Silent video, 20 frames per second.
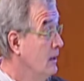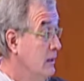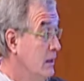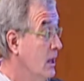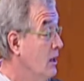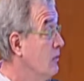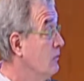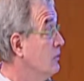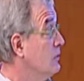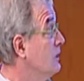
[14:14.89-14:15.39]

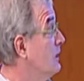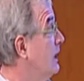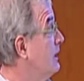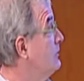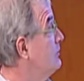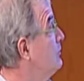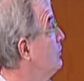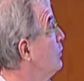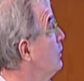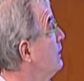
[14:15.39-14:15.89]
now over the
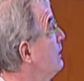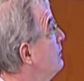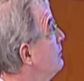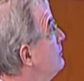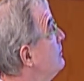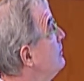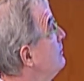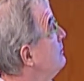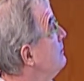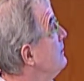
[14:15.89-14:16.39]
last four
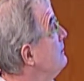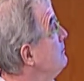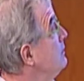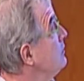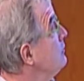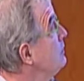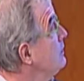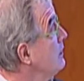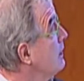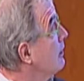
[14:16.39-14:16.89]
years has been
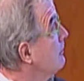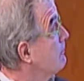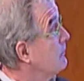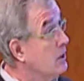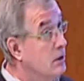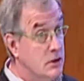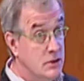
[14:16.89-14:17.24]
building up